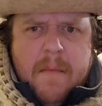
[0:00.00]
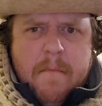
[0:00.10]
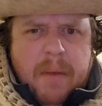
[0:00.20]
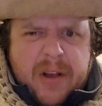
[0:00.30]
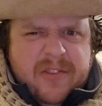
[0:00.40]

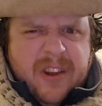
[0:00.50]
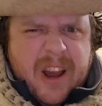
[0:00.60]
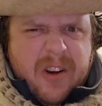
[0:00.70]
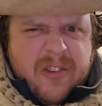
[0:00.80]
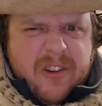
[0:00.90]
bugs and
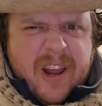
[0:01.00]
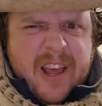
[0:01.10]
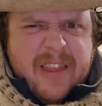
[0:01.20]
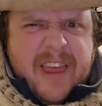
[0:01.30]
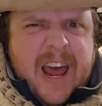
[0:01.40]
errors in
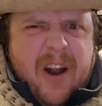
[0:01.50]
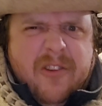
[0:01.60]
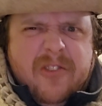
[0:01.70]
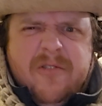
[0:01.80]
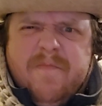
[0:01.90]
it that are
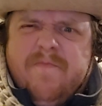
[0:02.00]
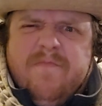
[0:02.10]
just